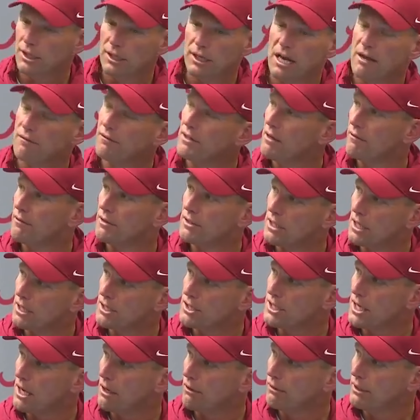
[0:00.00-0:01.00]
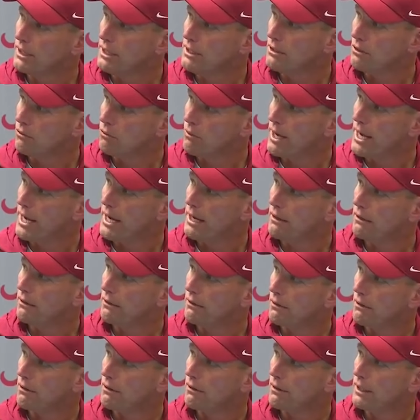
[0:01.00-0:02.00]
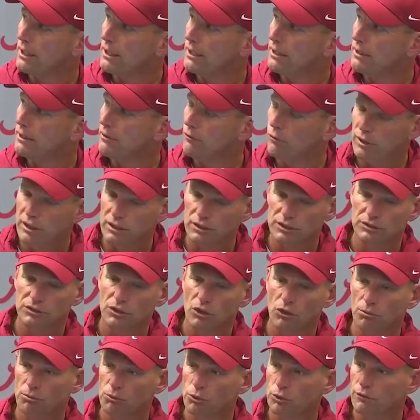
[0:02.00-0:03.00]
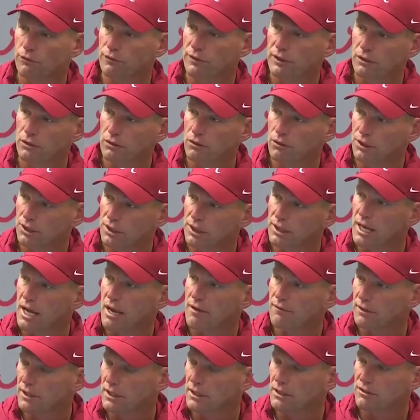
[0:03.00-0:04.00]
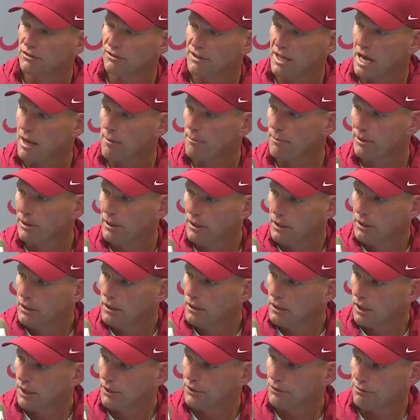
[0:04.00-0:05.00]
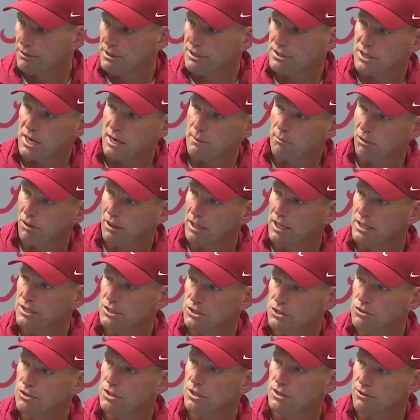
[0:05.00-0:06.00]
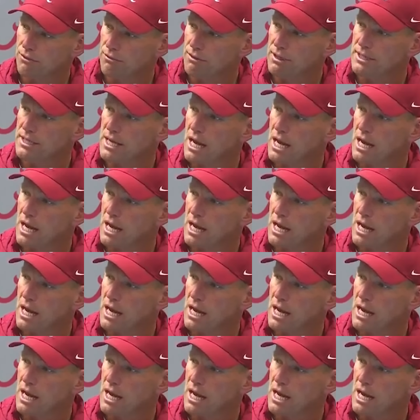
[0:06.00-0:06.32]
you're going to have a touchdown either way on our end. If we can just hold them to a field goal, you're going to have to get a stop on three straight plays, use your three